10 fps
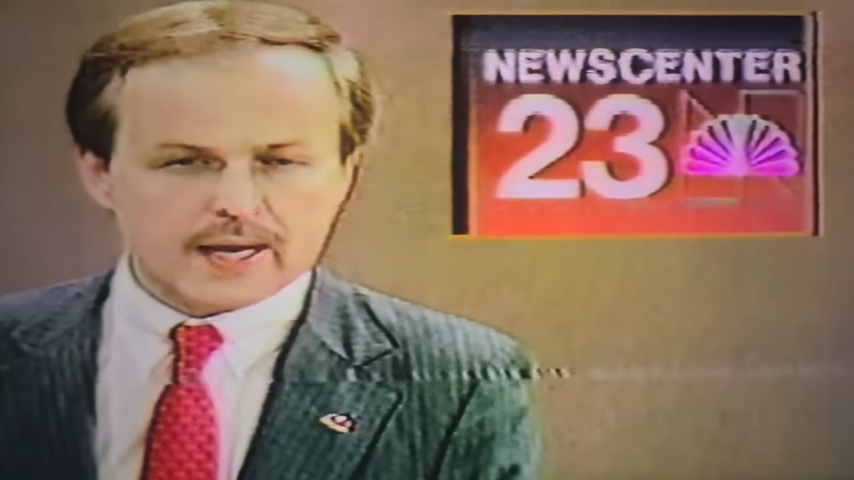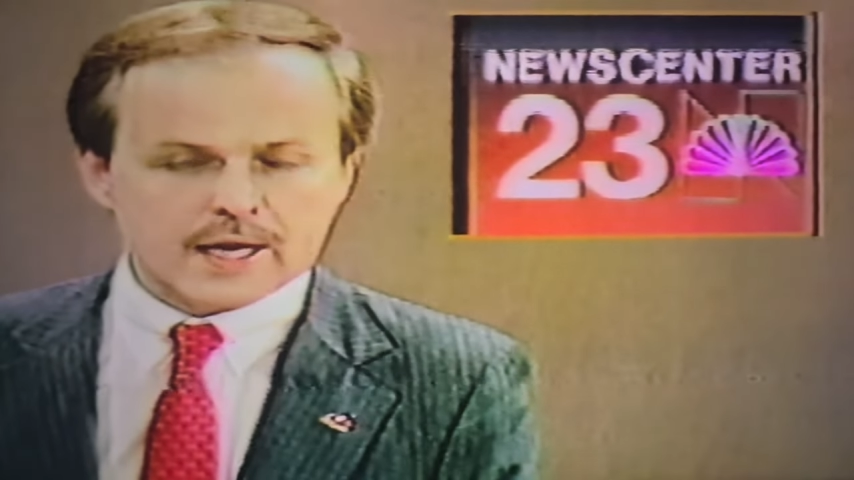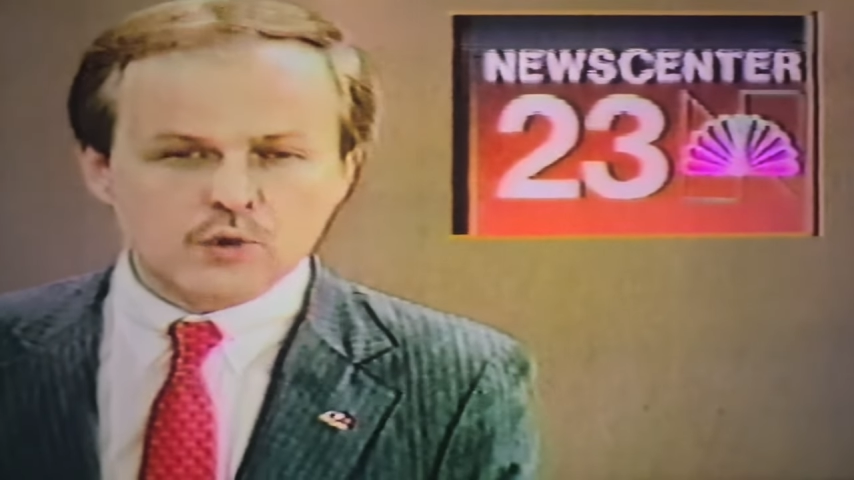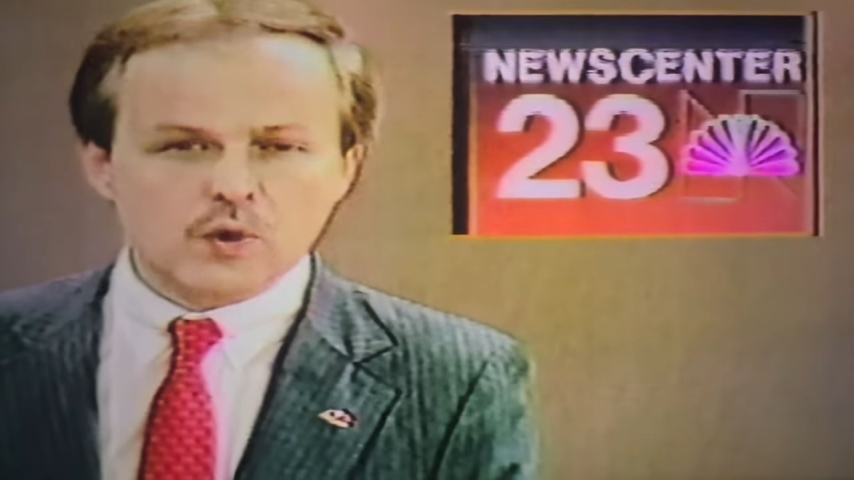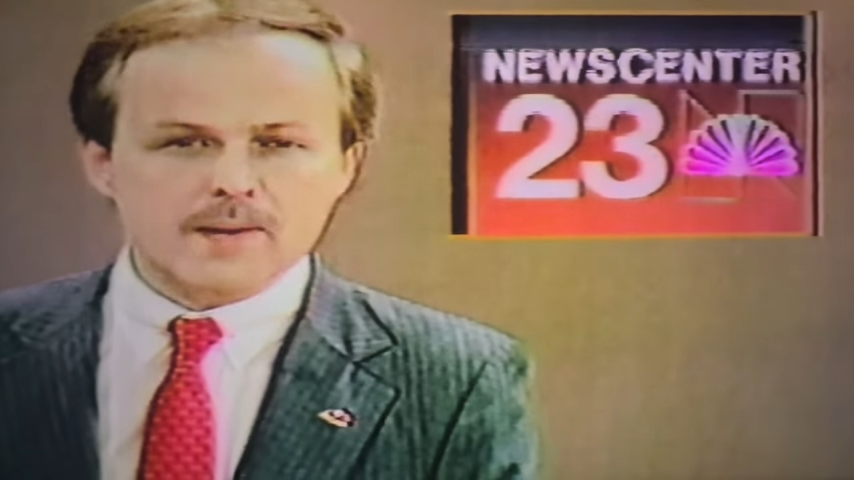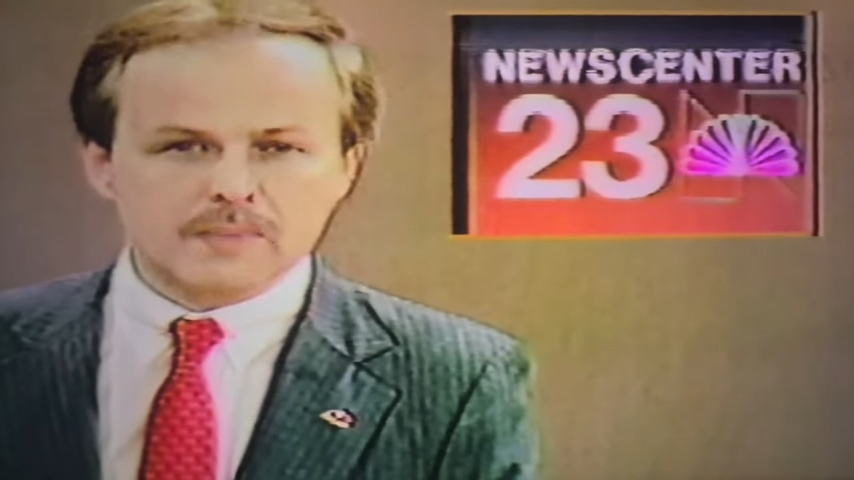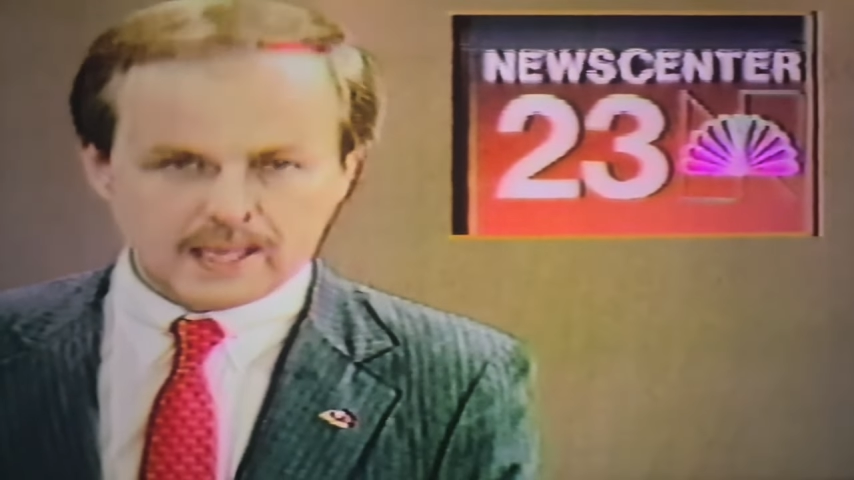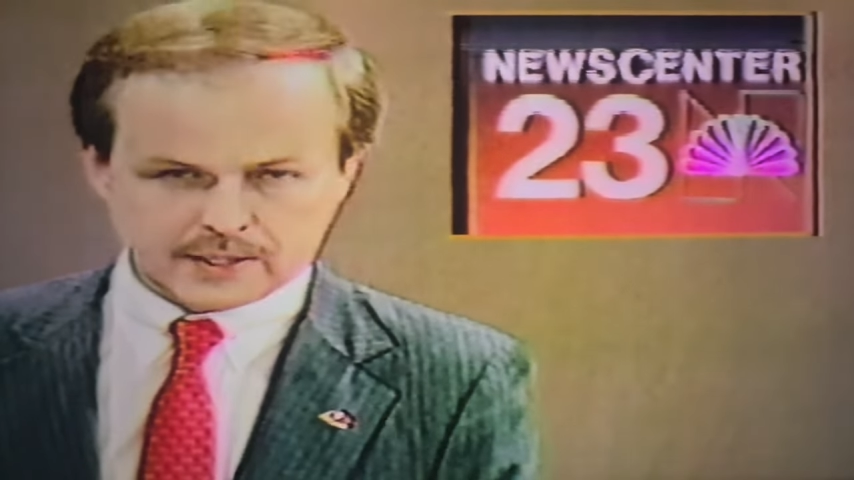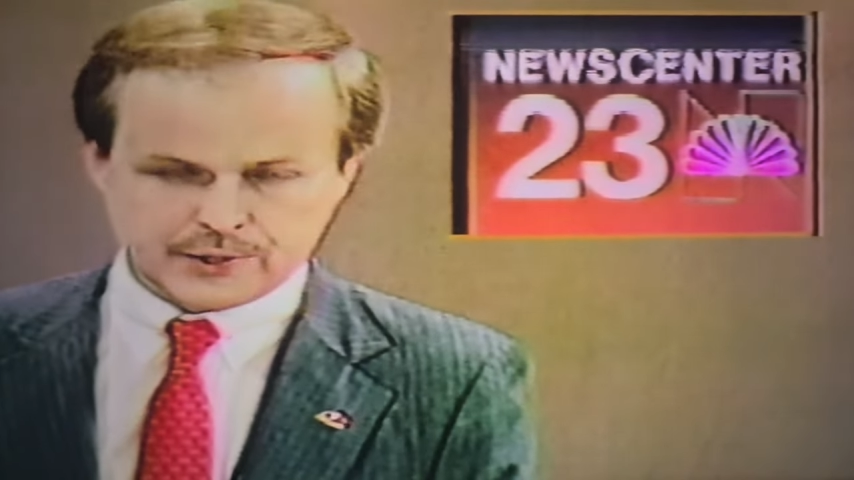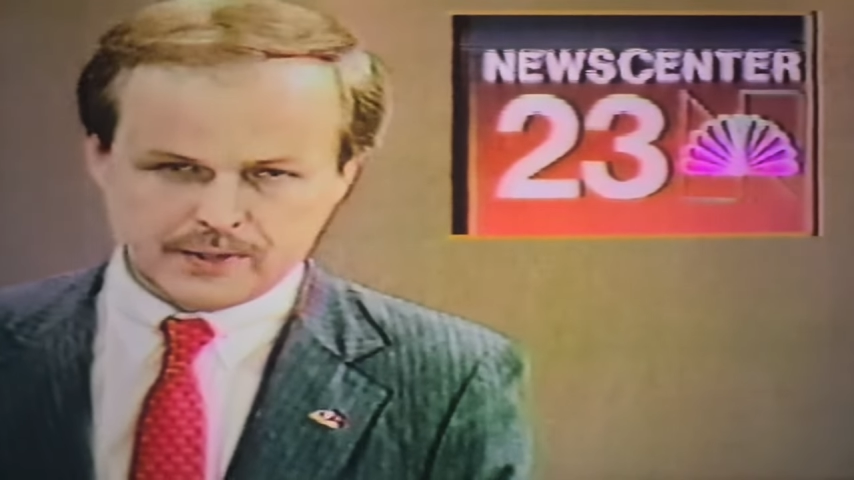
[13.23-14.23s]
a grim
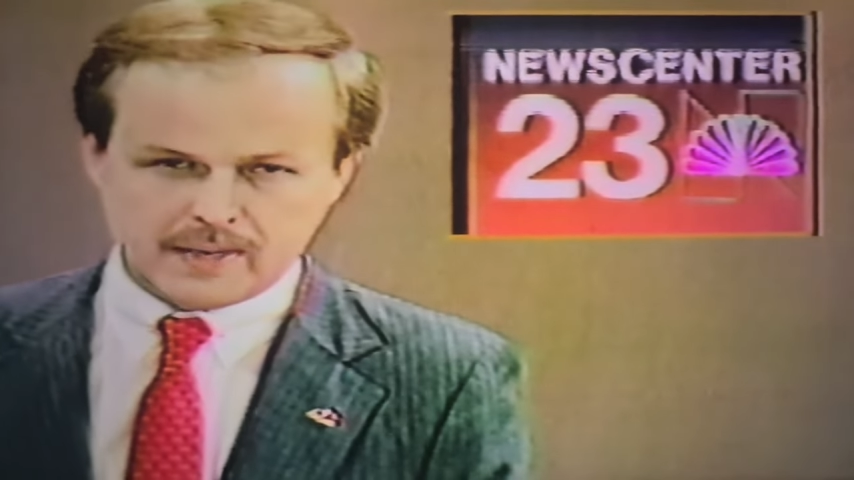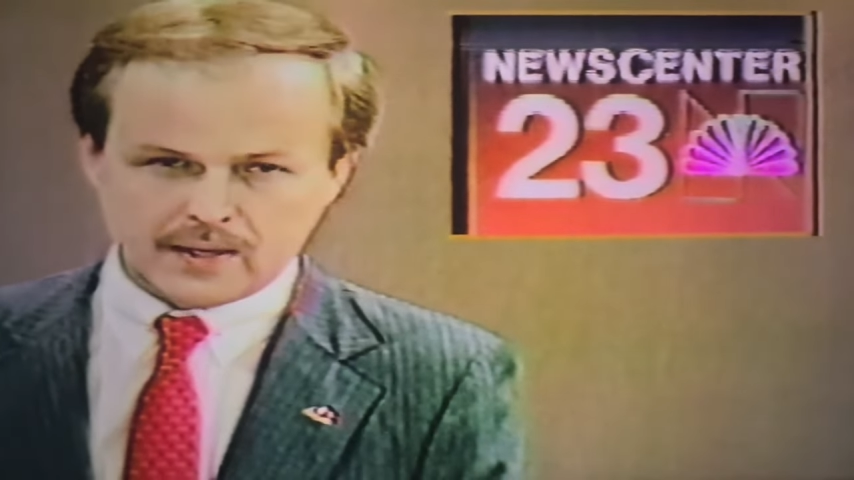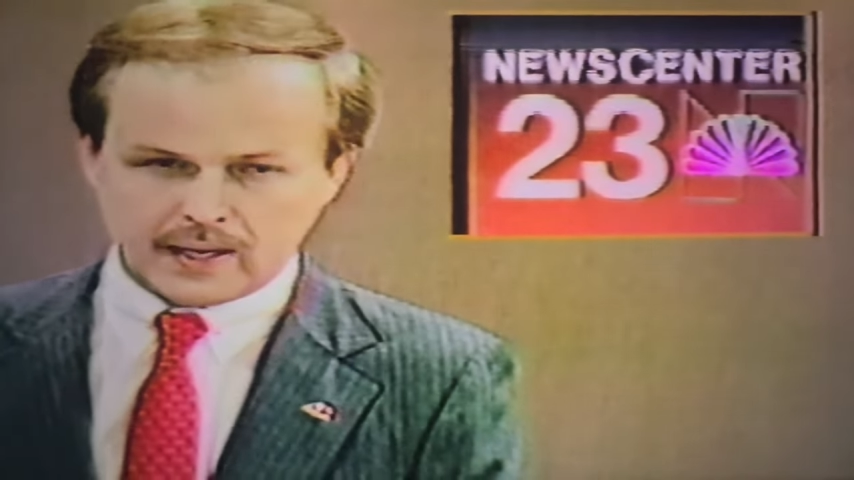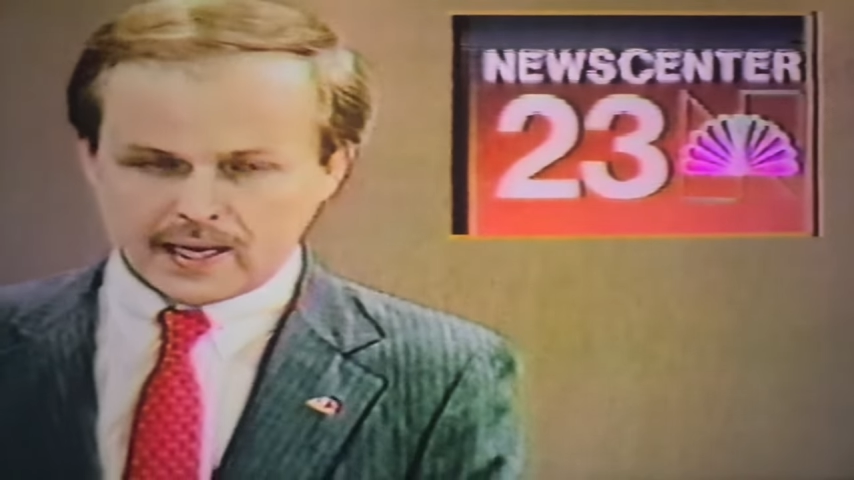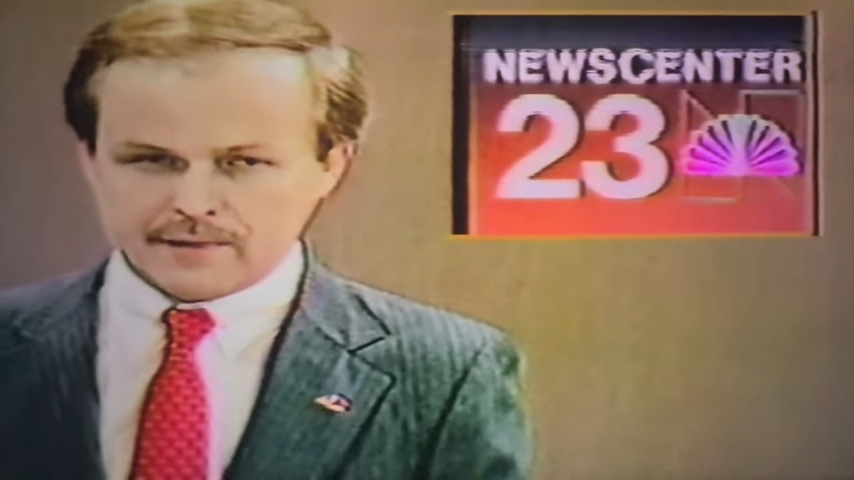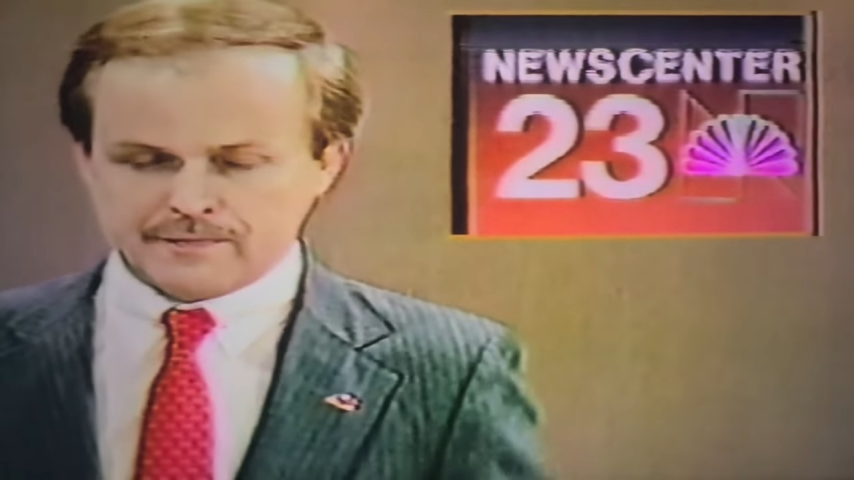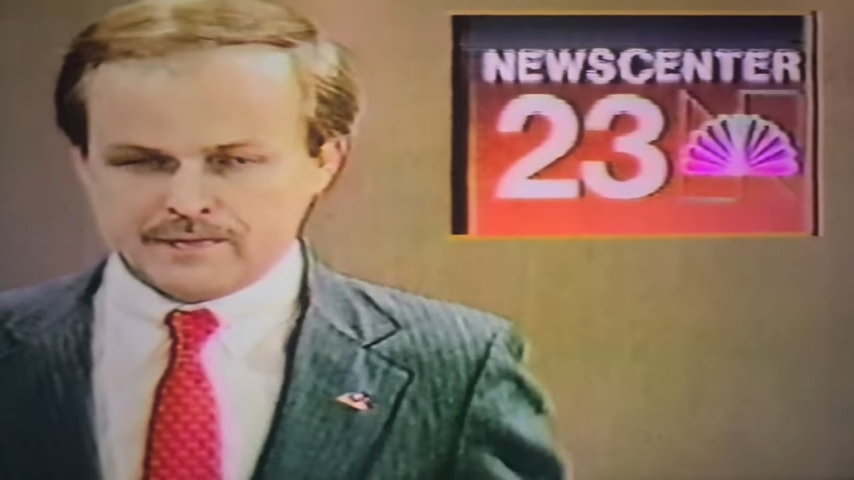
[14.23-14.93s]
lesson about life.